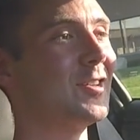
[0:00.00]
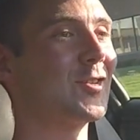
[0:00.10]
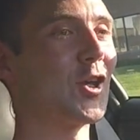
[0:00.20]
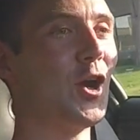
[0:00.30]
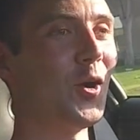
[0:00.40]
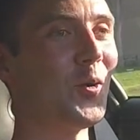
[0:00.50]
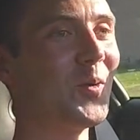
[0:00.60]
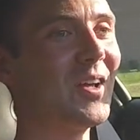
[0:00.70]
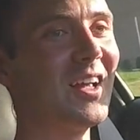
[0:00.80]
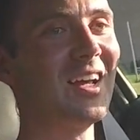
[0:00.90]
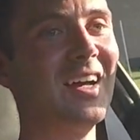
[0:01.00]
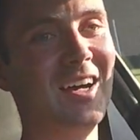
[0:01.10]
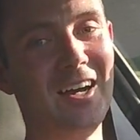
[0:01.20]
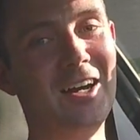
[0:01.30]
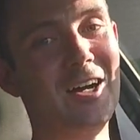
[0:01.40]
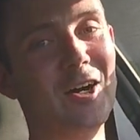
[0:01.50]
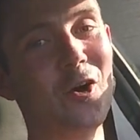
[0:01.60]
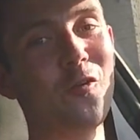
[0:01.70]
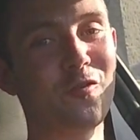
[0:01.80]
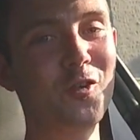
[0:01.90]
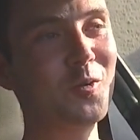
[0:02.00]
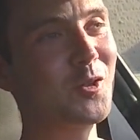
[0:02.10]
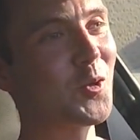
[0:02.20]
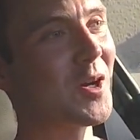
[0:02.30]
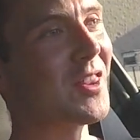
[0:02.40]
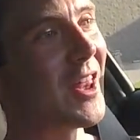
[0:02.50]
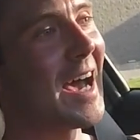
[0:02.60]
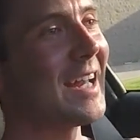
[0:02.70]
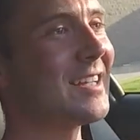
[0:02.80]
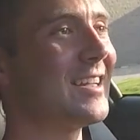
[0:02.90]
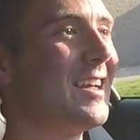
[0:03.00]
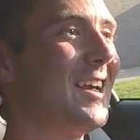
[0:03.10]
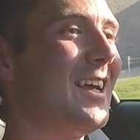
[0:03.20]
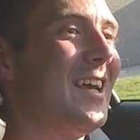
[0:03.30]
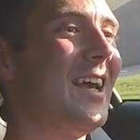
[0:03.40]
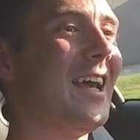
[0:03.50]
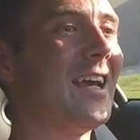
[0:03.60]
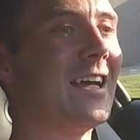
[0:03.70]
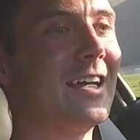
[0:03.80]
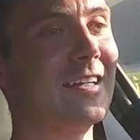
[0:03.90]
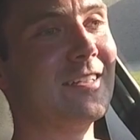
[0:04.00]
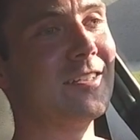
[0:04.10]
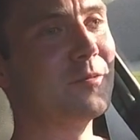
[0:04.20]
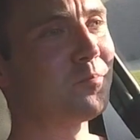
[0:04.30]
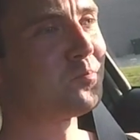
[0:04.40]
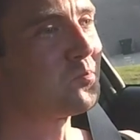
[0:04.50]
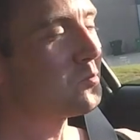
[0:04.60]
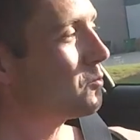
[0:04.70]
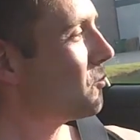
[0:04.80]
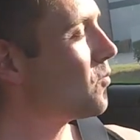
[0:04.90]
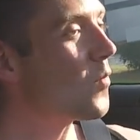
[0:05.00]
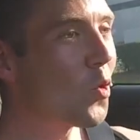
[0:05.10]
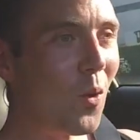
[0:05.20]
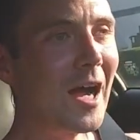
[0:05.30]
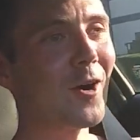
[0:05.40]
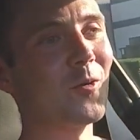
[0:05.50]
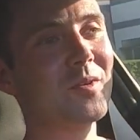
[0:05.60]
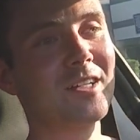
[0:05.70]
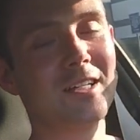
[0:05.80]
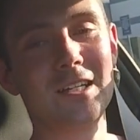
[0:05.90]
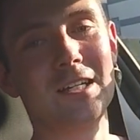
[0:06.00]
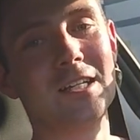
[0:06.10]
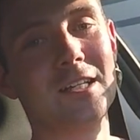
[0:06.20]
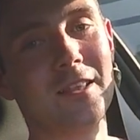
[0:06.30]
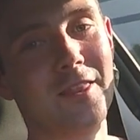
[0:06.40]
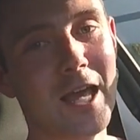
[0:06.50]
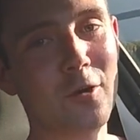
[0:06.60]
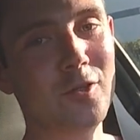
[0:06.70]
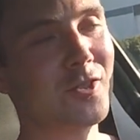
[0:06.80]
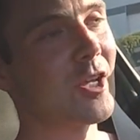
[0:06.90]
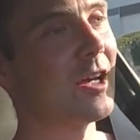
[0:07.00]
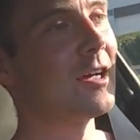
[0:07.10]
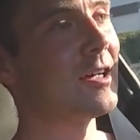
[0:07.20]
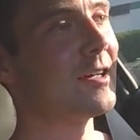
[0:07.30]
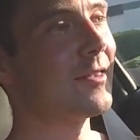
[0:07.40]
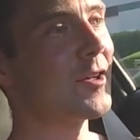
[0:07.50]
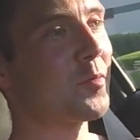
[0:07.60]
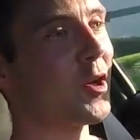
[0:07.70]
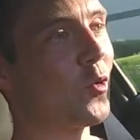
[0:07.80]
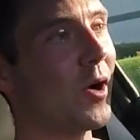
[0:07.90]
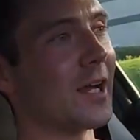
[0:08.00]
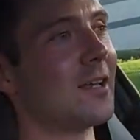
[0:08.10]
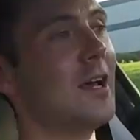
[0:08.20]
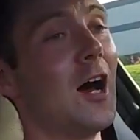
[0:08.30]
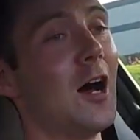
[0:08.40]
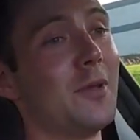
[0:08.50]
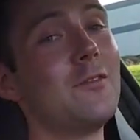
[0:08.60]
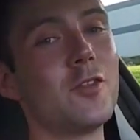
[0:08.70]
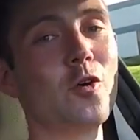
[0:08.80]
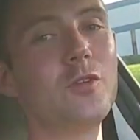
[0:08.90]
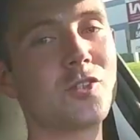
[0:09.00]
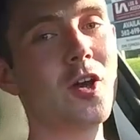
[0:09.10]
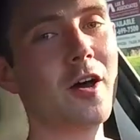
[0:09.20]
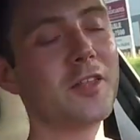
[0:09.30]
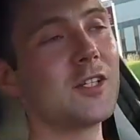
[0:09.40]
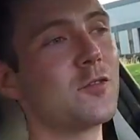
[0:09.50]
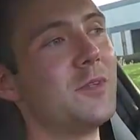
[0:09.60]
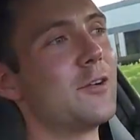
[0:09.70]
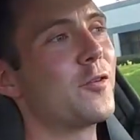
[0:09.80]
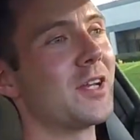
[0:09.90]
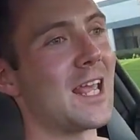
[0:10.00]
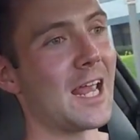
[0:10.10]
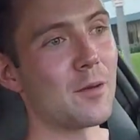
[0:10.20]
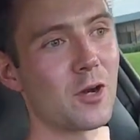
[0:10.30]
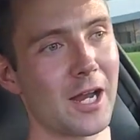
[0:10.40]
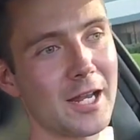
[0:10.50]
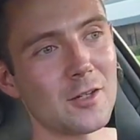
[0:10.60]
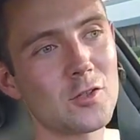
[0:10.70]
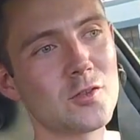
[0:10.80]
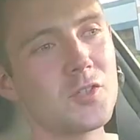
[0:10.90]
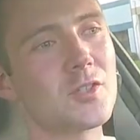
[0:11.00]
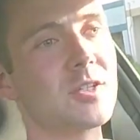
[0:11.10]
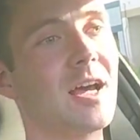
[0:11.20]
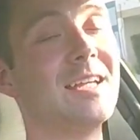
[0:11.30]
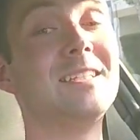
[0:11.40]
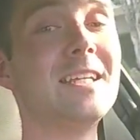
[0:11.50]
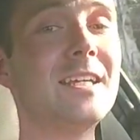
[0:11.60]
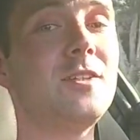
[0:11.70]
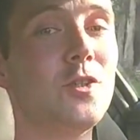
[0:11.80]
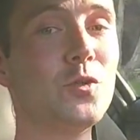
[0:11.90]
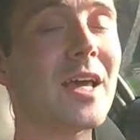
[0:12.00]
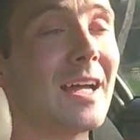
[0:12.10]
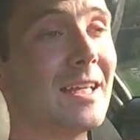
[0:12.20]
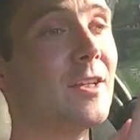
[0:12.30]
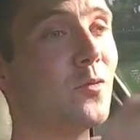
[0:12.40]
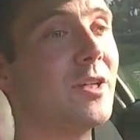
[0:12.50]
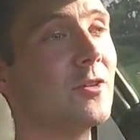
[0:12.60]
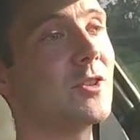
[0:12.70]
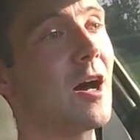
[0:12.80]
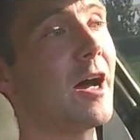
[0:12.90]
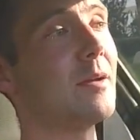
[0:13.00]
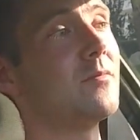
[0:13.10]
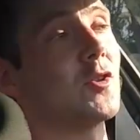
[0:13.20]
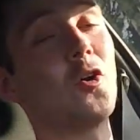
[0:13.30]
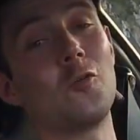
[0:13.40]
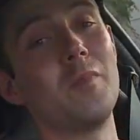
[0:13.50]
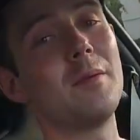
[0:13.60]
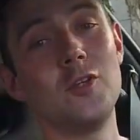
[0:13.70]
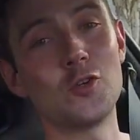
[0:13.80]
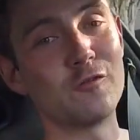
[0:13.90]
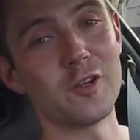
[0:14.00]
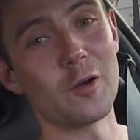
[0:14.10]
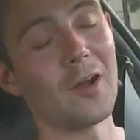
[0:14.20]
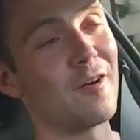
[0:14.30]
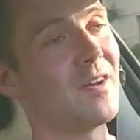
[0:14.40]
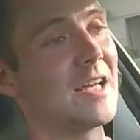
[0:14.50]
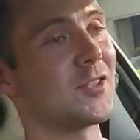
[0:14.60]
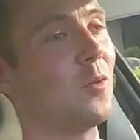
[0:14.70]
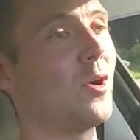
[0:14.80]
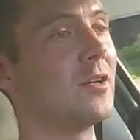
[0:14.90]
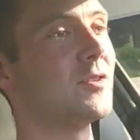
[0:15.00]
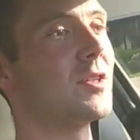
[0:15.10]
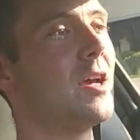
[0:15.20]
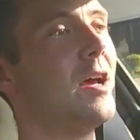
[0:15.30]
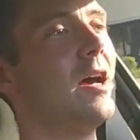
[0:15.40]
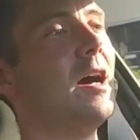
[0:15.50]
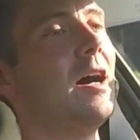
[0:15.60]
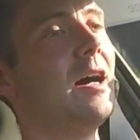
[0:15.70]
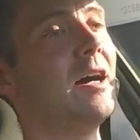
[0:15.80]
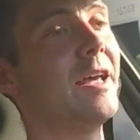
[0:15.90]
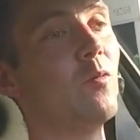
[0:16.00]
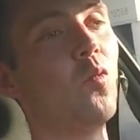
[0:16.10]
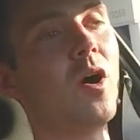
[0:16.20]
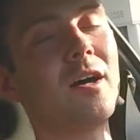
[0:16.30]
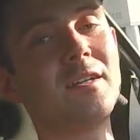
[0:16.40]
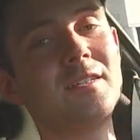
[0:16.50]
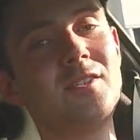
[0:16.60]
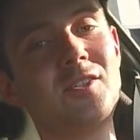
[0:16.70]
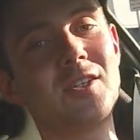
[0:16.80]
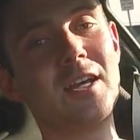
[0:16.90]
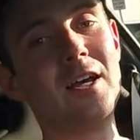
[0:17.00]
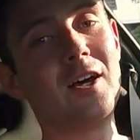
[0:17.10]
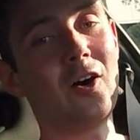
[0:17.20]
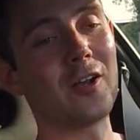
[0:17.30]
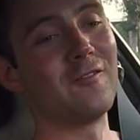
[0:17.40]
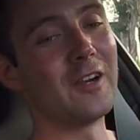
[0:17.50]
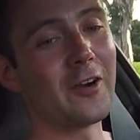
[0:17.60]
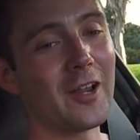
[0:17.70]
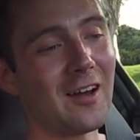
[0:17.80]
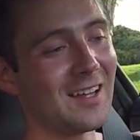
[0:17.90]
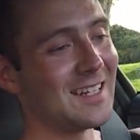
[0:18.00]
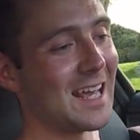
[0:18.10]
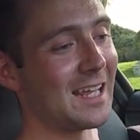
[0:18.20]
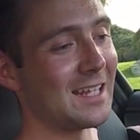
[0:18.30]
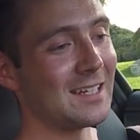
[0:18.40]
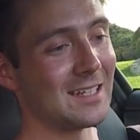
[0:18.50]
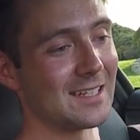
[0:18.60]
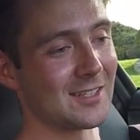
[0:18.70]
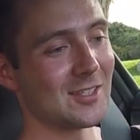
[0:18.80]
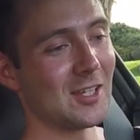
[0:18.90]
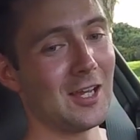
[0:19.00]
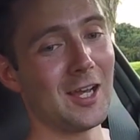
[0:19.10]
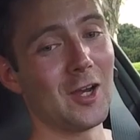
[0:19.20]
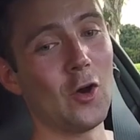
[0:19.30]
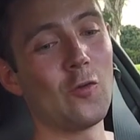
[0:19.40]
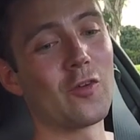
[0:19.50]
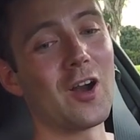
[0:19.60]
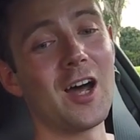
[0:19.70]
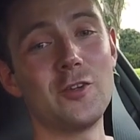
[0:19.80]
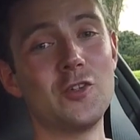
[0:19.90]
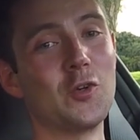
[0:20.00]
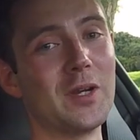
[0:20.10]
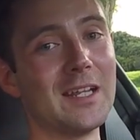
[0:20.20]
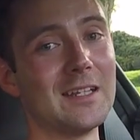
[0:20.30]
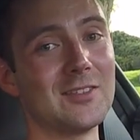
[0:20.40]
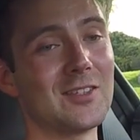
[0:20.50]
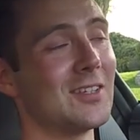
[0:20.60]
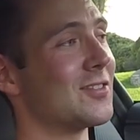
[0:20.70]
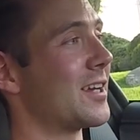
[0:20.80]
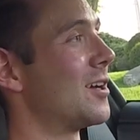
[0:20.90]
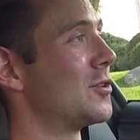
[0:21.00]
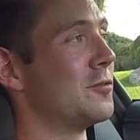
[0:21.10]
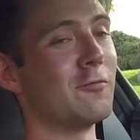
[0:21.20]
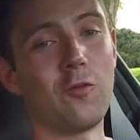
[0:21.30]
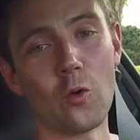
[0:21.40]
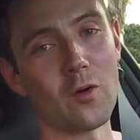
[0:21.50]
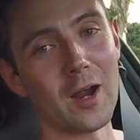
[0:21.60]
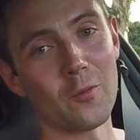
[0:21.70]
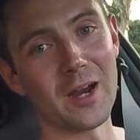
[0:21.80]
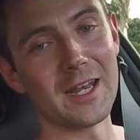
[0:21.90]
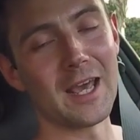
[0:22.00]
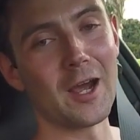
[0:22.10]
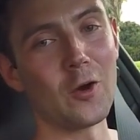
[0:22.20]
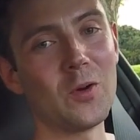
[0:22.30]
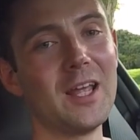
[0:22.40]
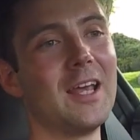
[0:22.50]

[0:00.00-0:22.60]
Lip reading: So hopefully you enjoyed that. And wow, that was pretty quick. Even though you saw things from different camera angles, I did do that in real time. So maybe you can figure out how fast that was. It was on a very hot day. It's over 100 degrees. It's like 104 out right now.